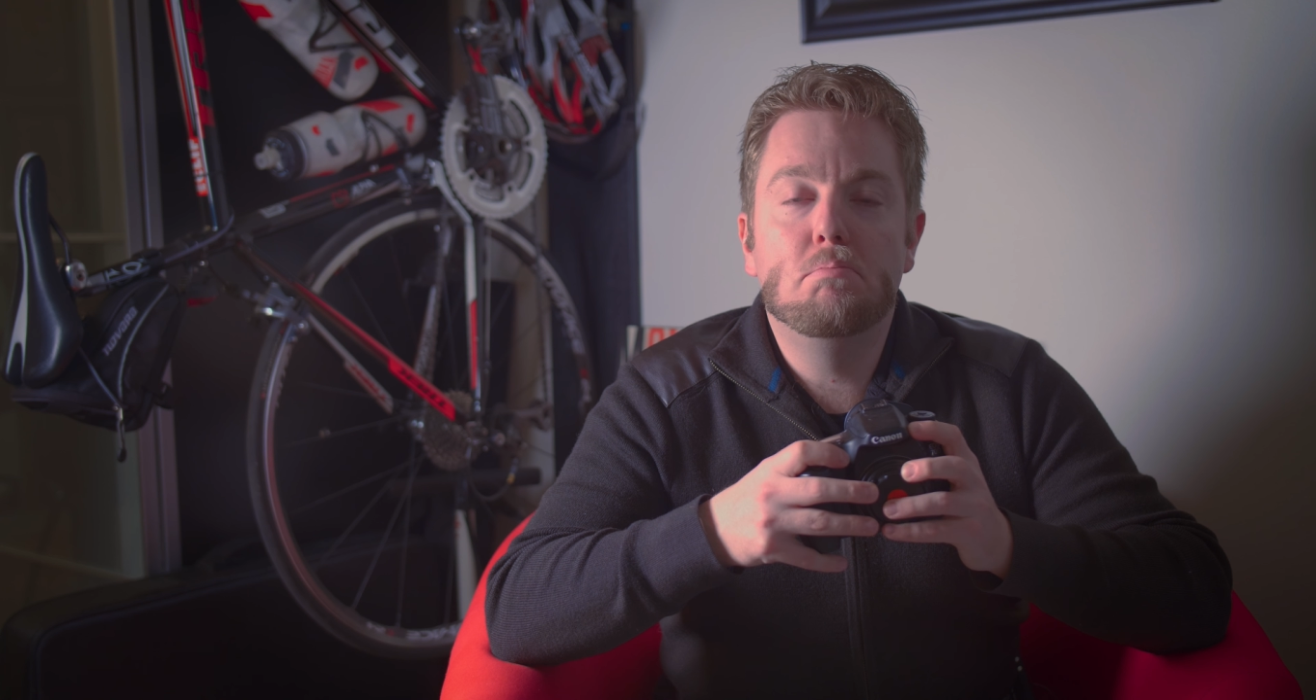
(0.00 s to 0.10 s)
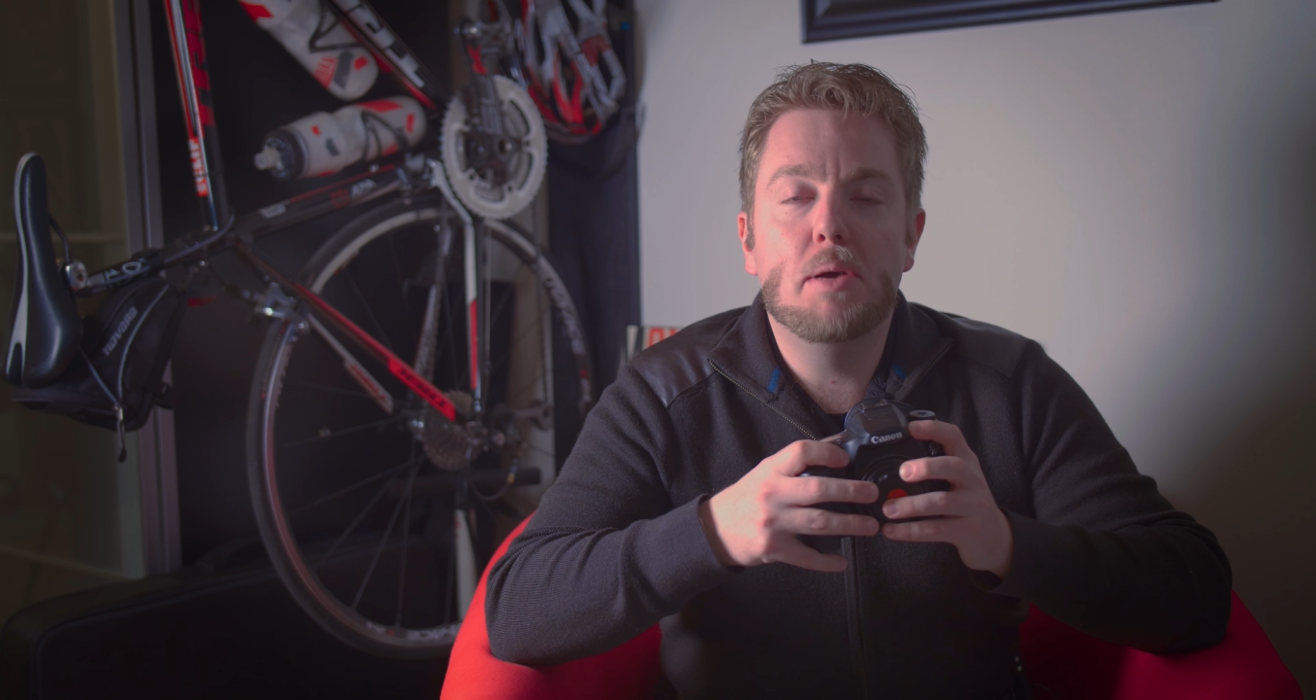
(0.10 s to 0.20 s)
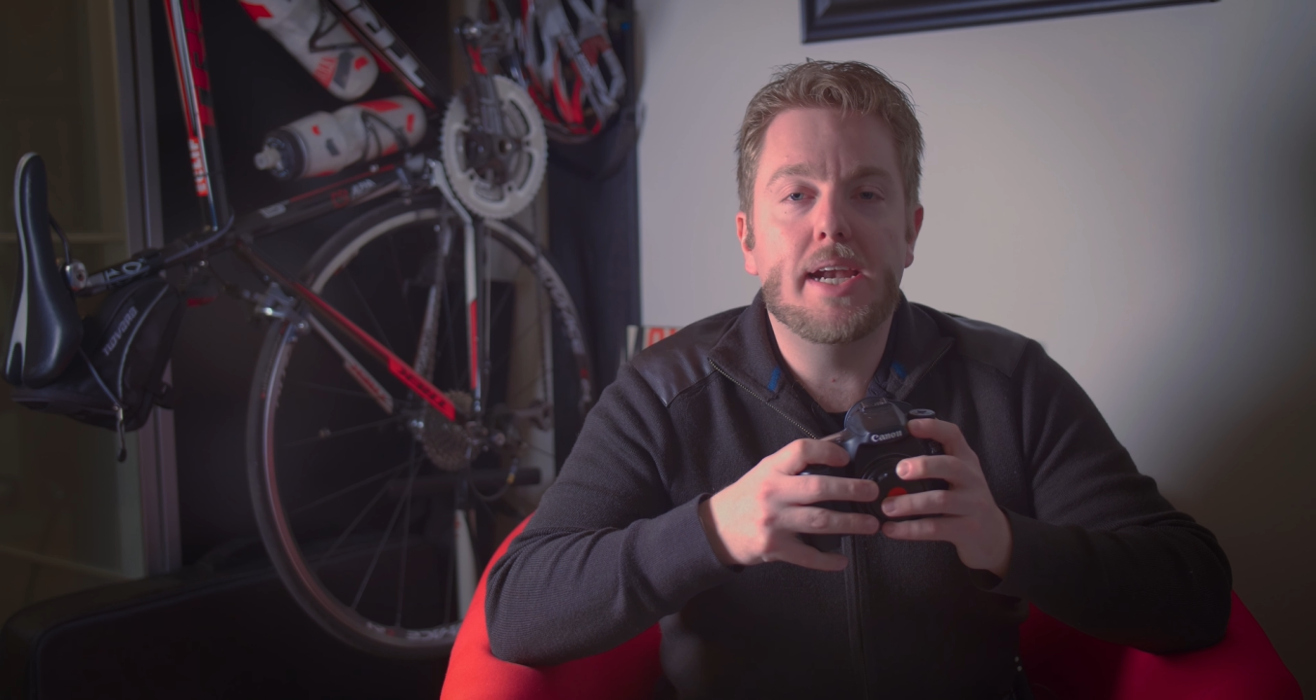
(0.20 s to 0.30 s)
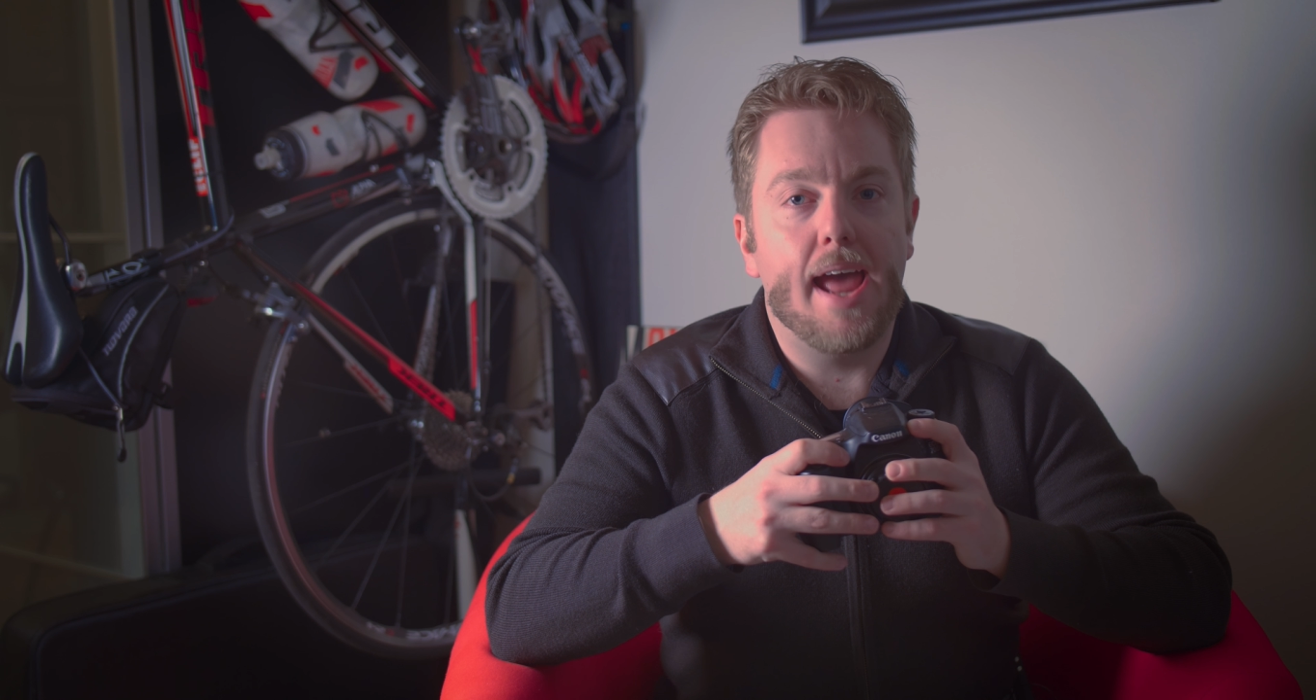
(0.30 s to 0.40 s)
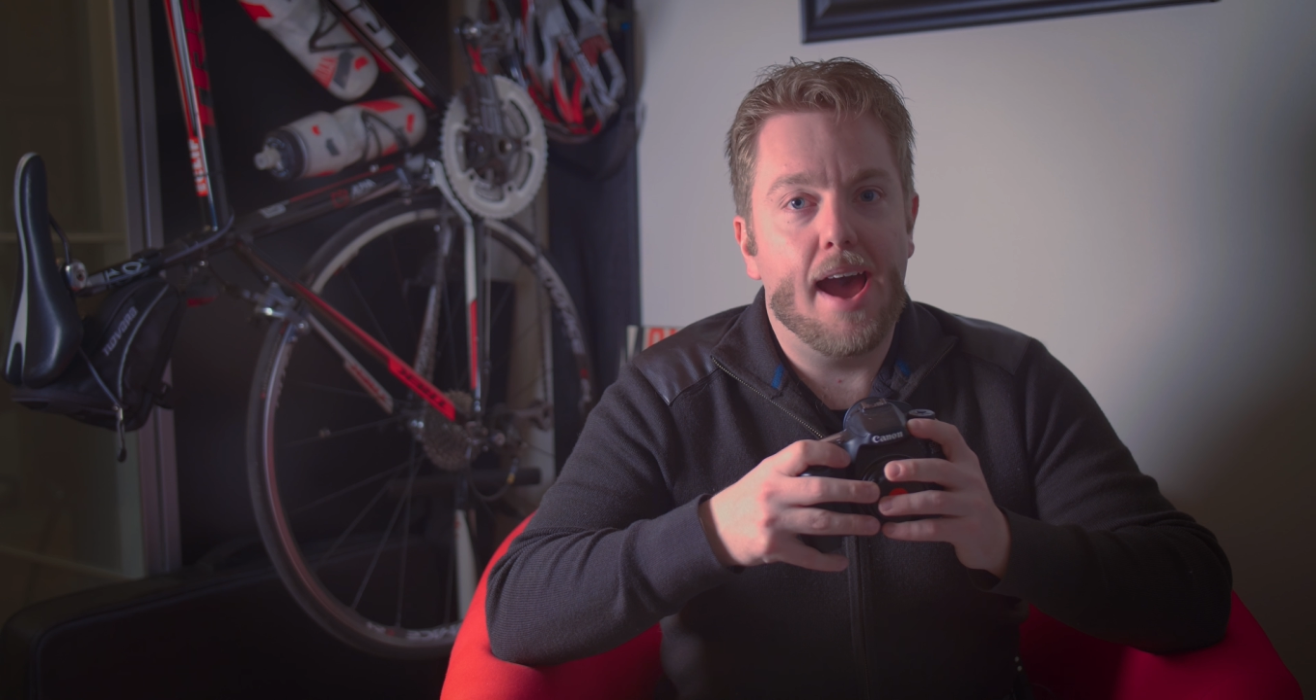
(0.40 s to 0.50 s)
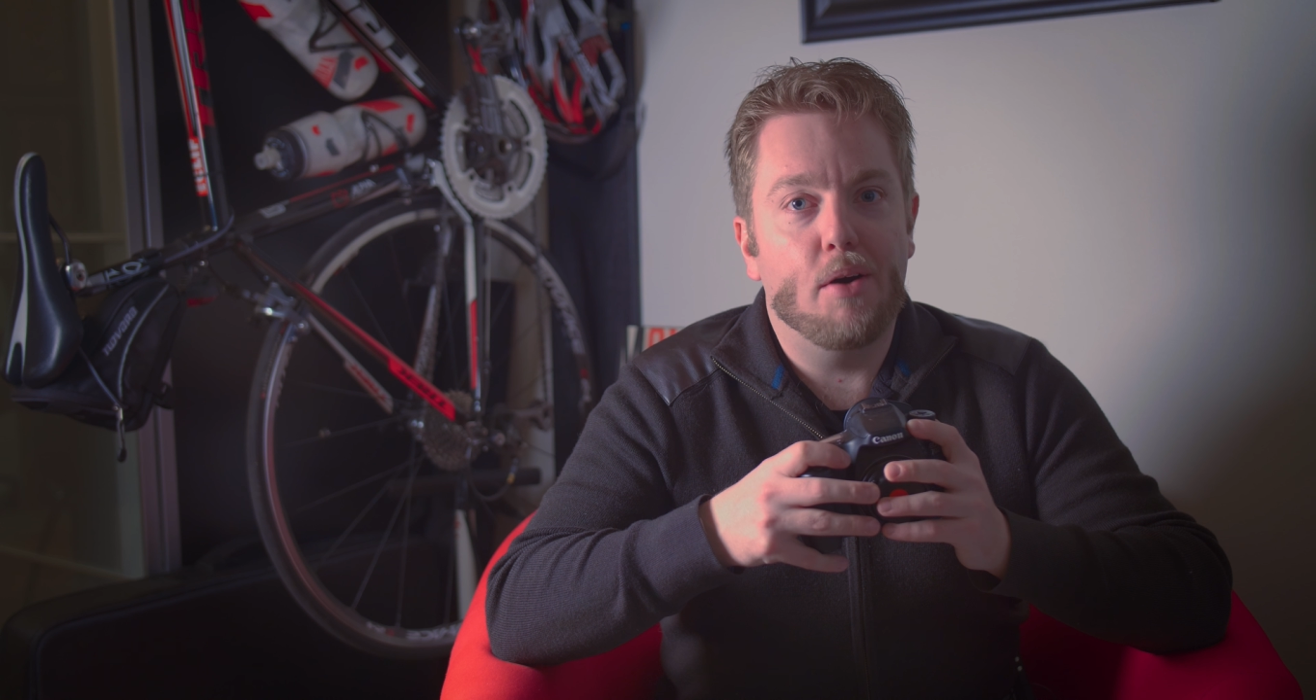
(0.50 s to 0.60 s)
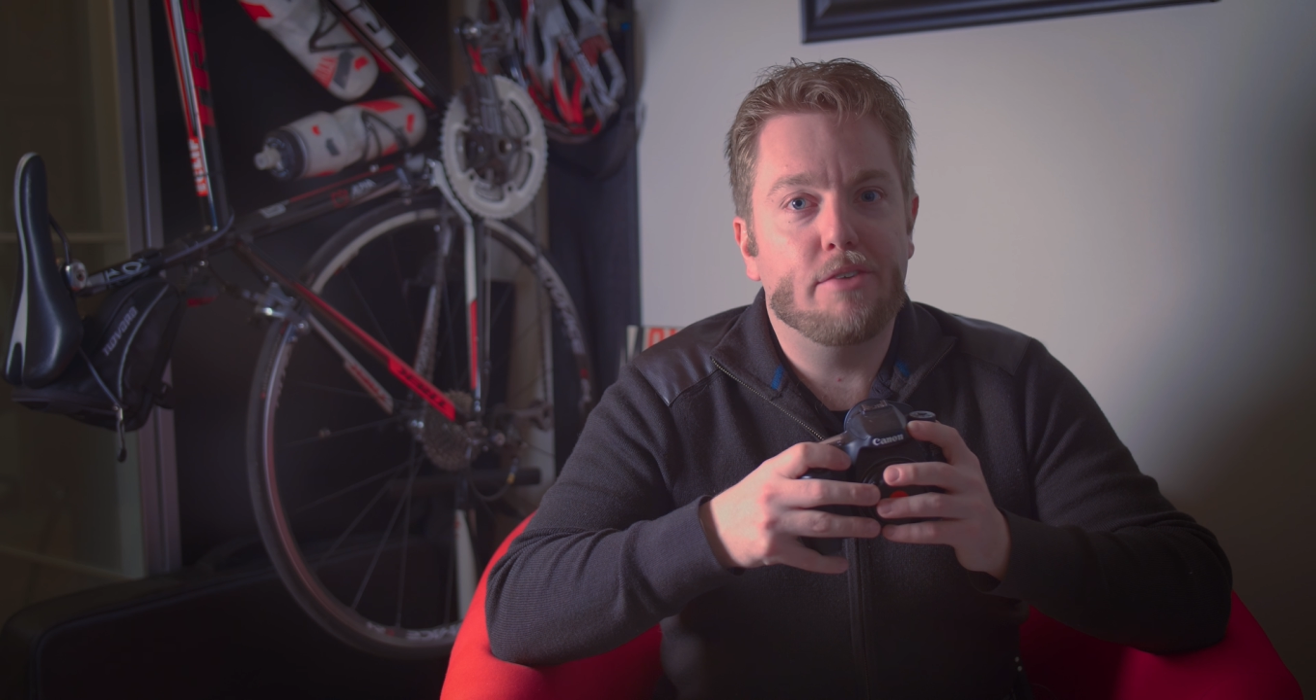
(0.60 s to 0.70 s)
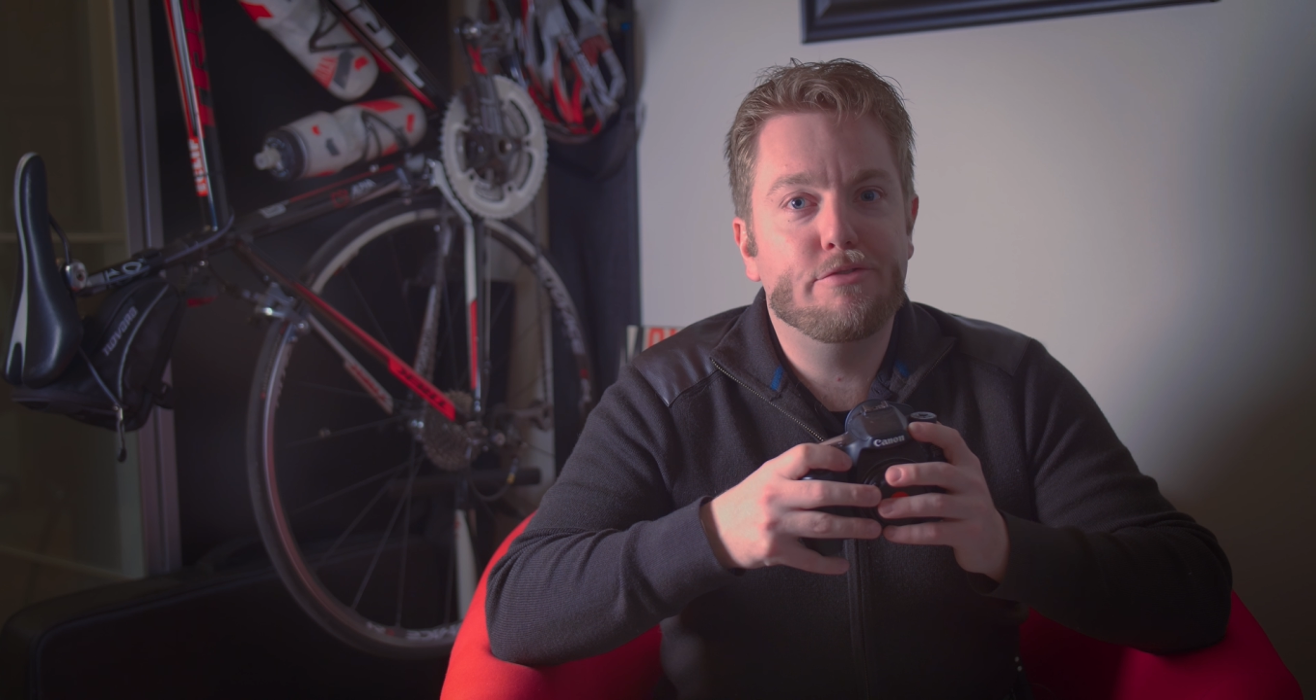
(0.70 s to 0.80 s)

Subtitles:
but now at